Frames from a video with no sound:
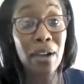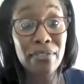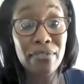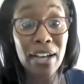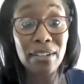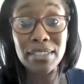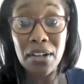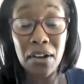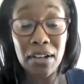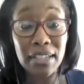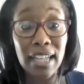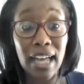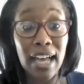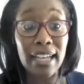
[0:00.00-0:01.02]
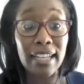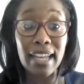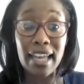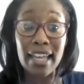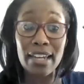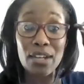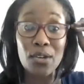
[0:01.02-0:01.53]
found it online,
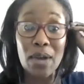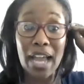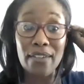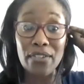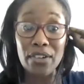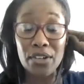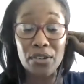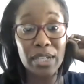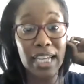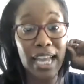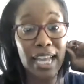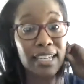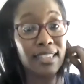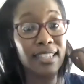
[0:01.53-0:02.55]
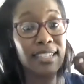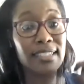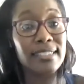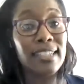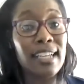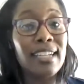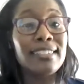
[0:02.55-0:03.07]
and whoever created
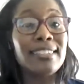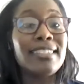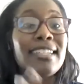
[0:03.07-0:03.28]
this did